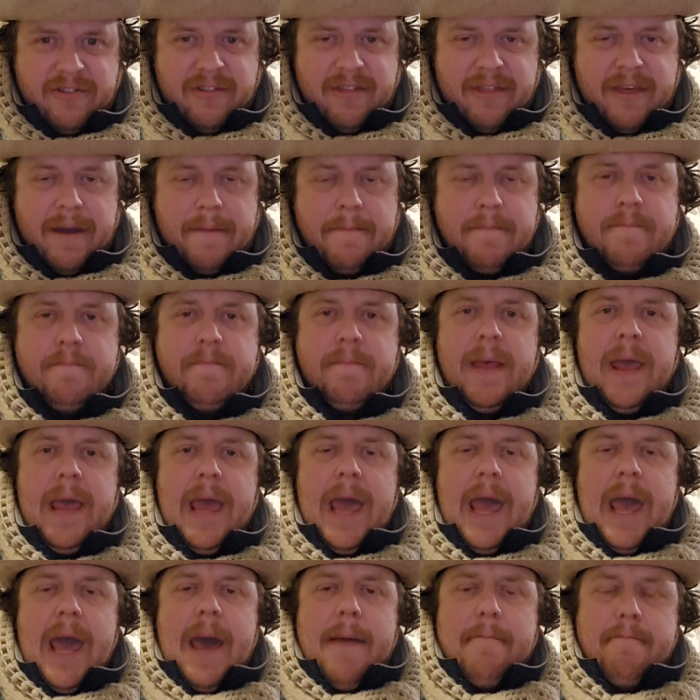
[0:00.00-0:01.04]
in them.
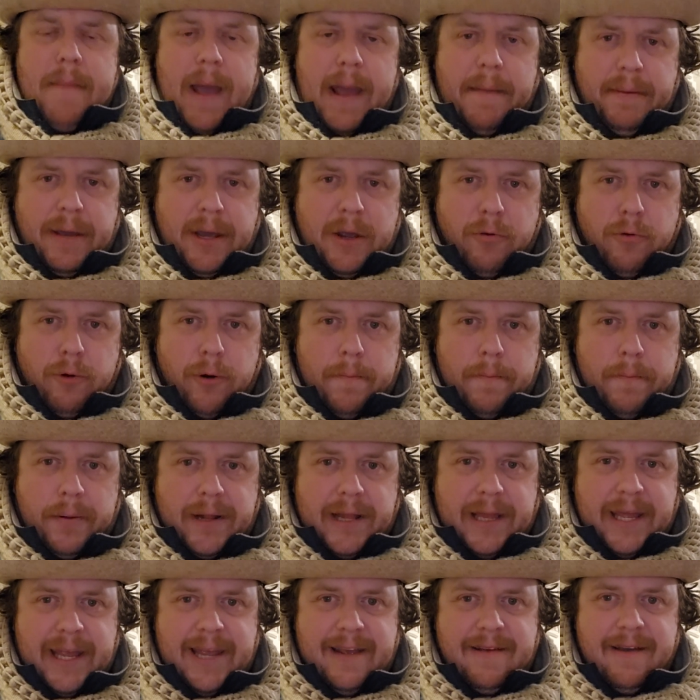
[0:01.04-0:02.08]
Maybe you were
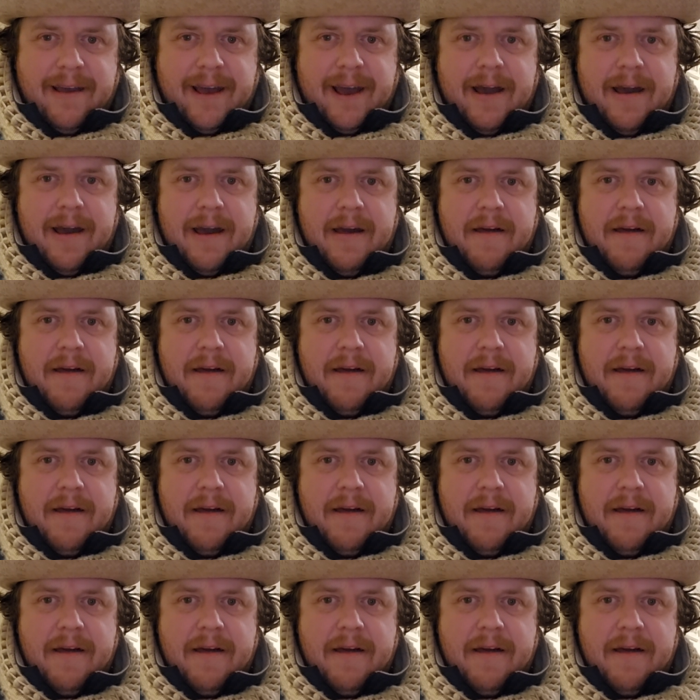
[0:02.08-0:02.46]
playing